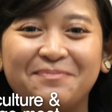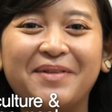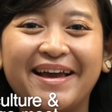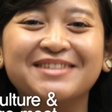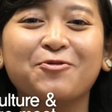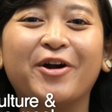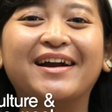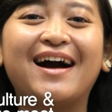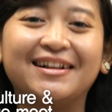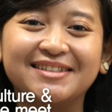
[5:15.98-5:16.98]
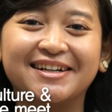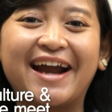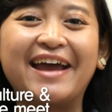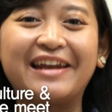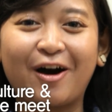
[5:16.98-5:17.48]
The place where
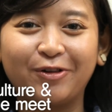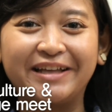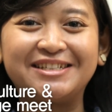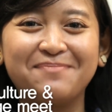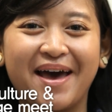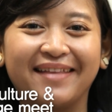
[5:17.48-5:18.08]
culture and knowledge